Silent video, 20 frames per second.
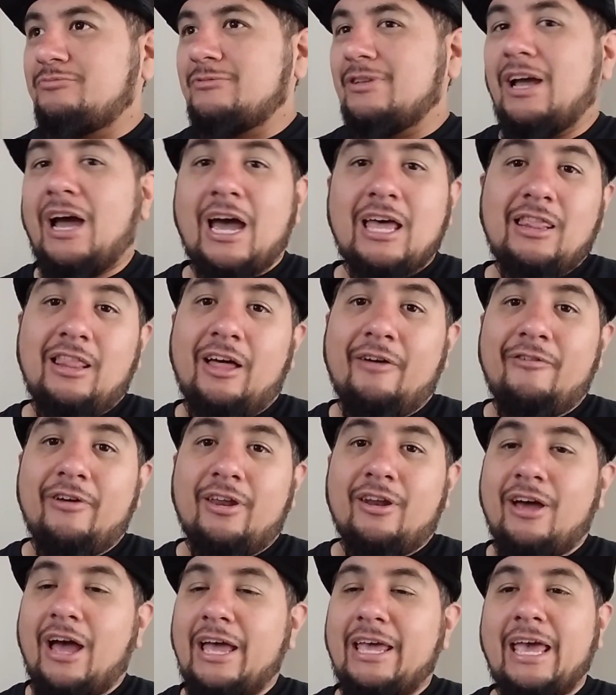I love
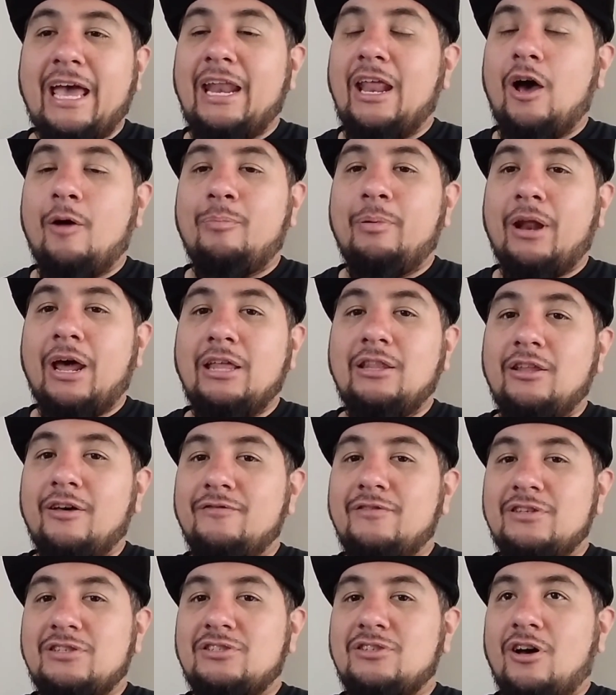it. I can't help it. I love
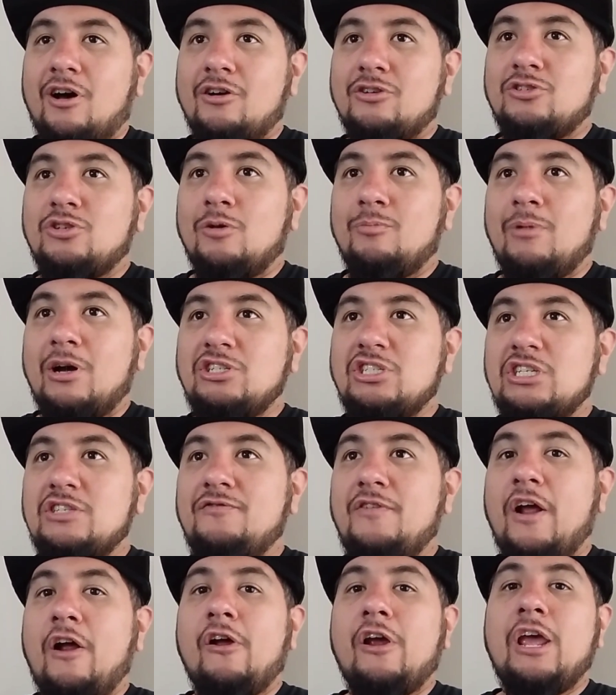this song so much. It's
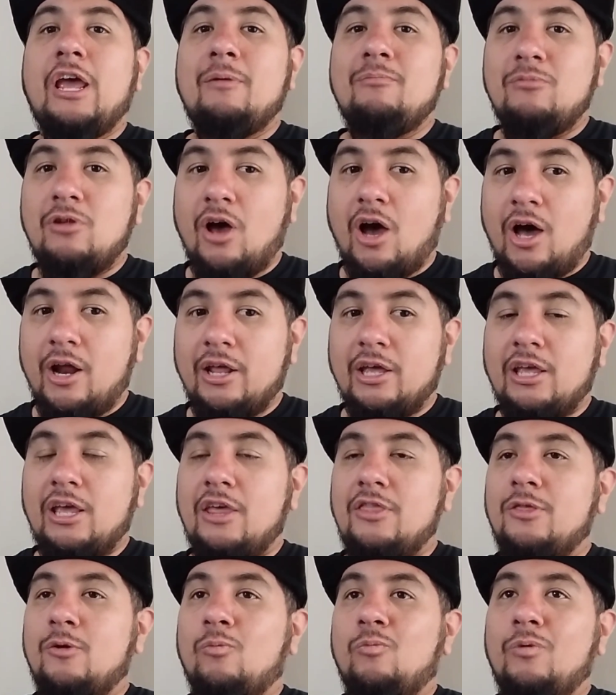very hypnotic
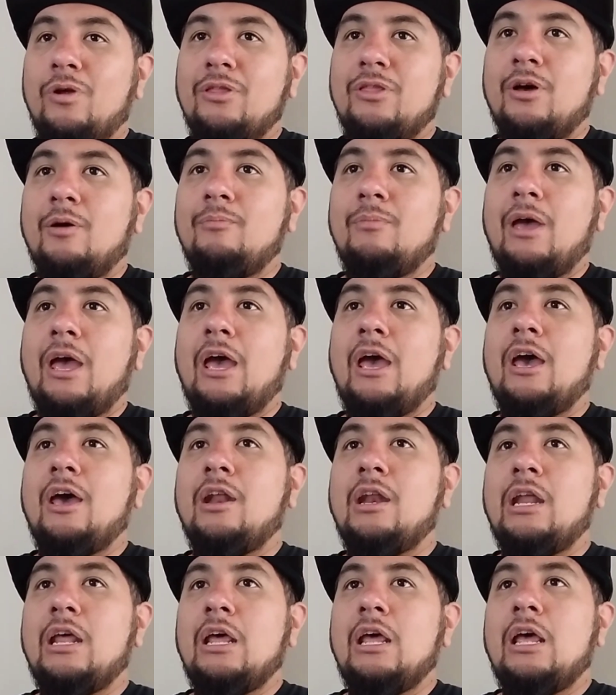in the rhythm
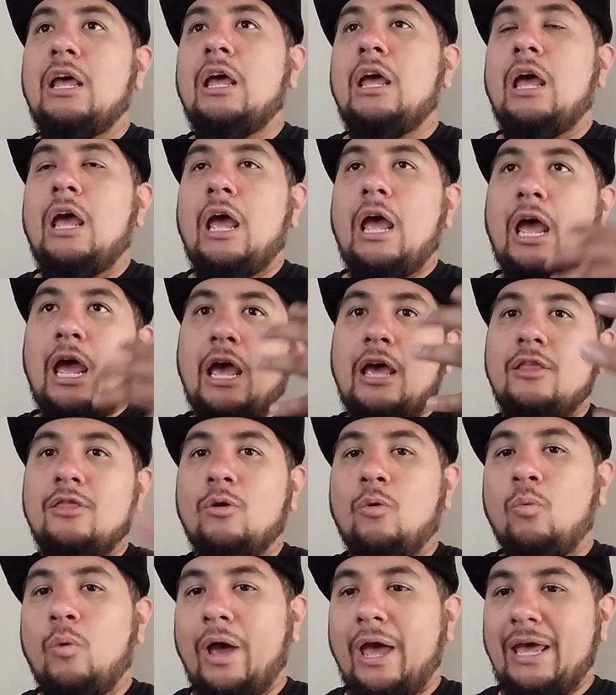and the
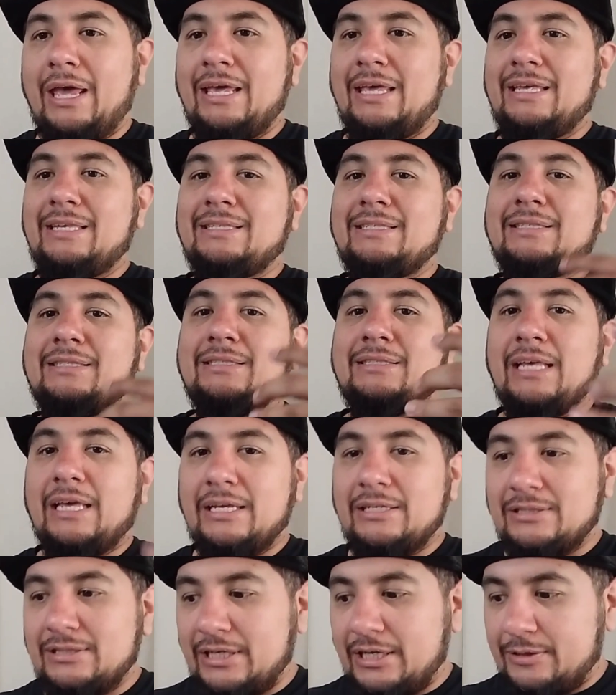way he
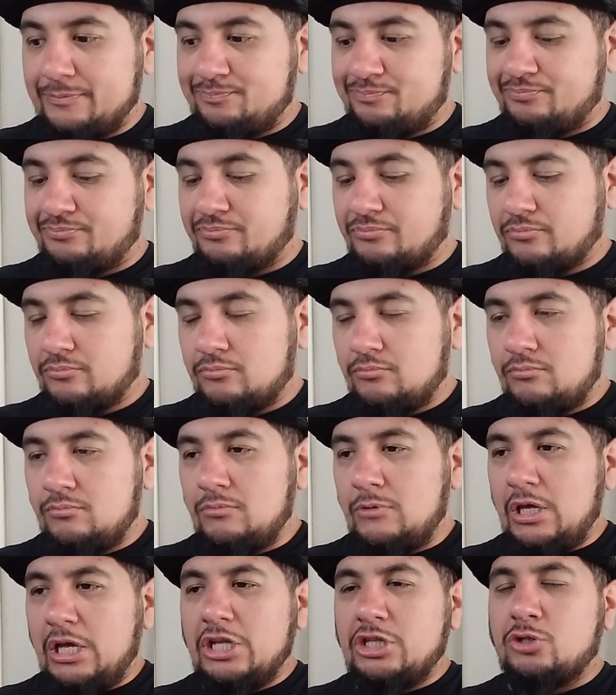sings it.
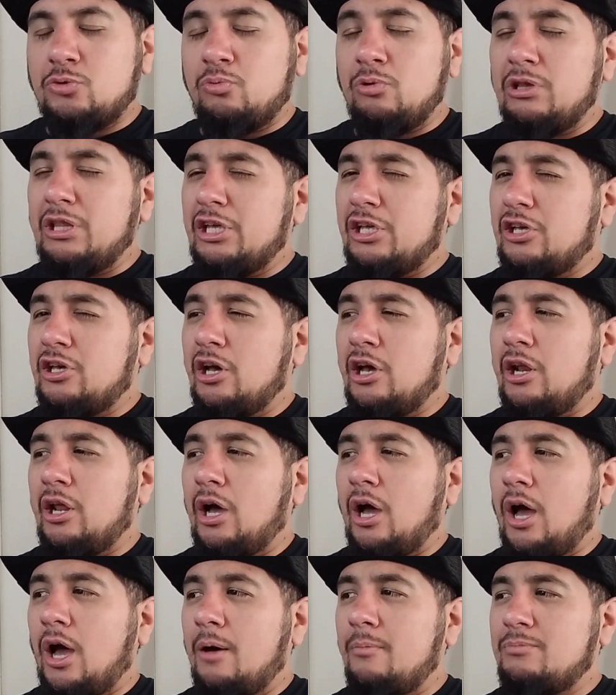It's really good.
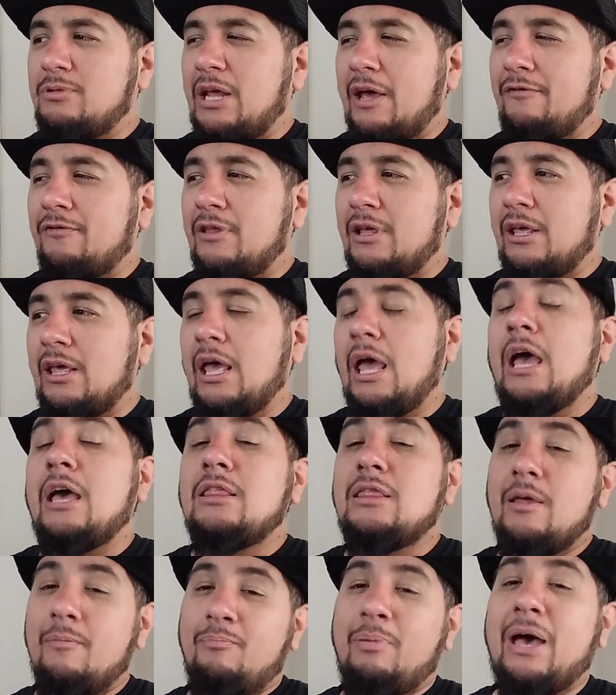Definitely
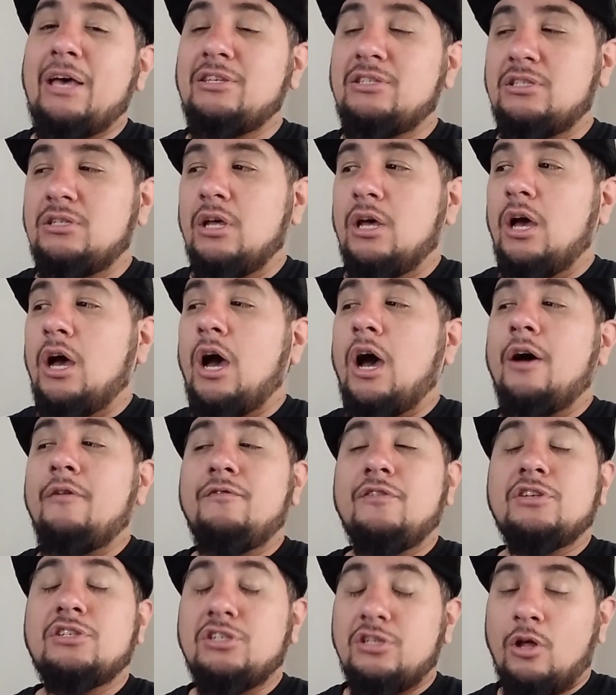the best of
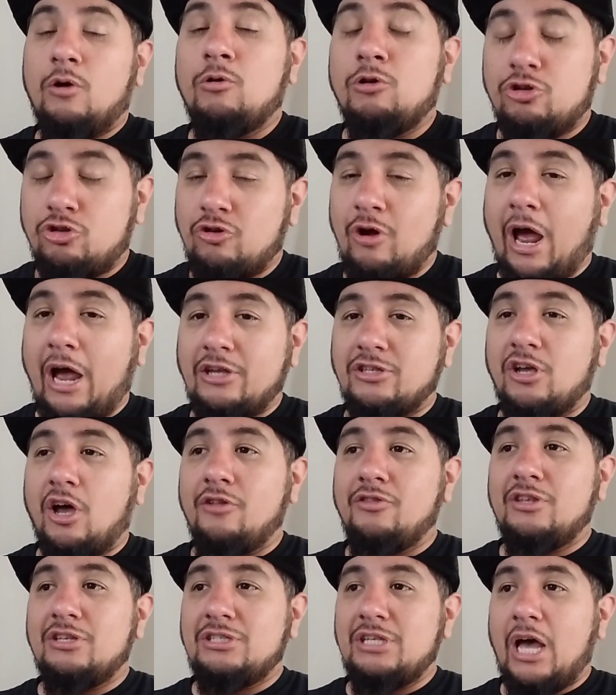the slower tracks on
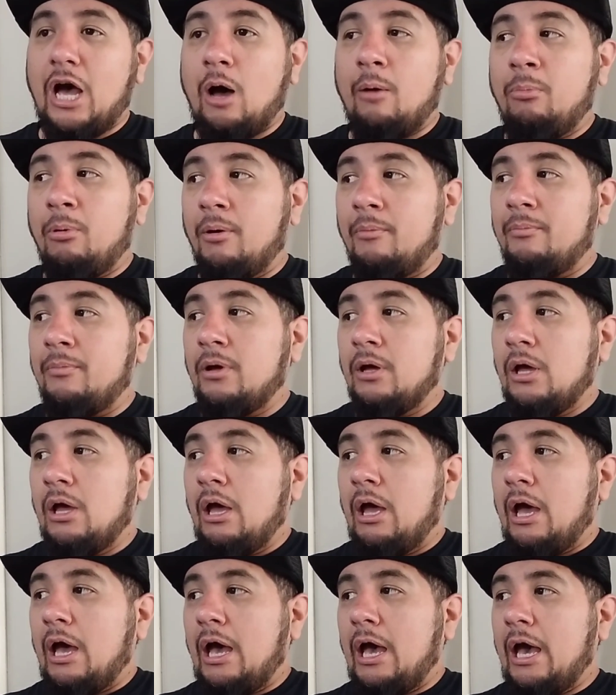this album,
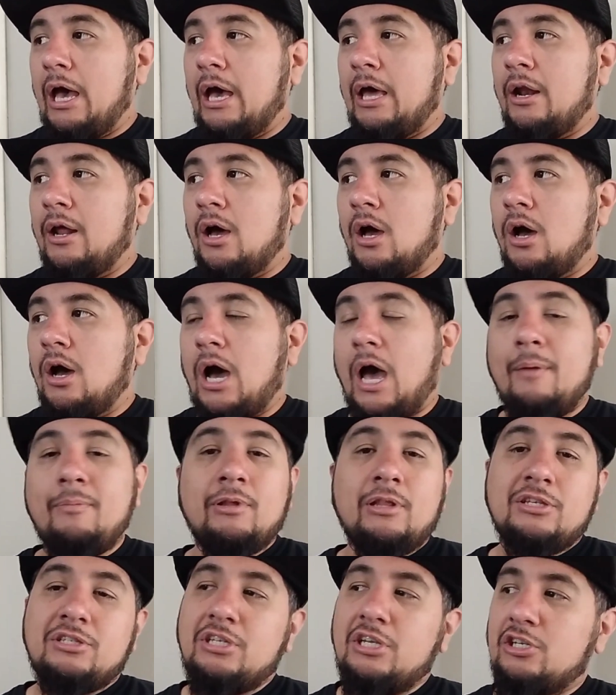and I've been
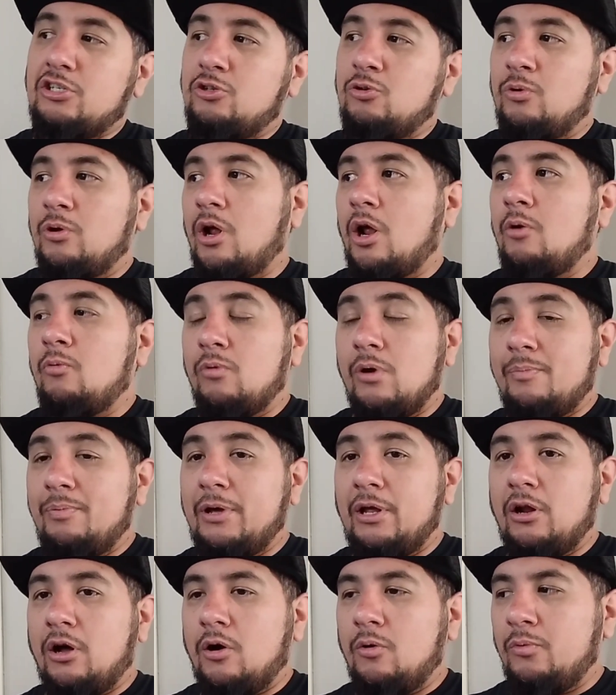listening to it on
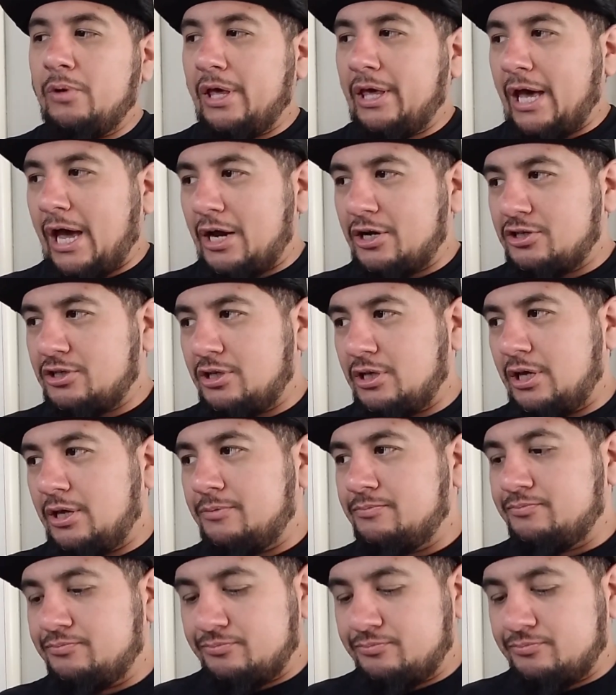repeat all week, actually.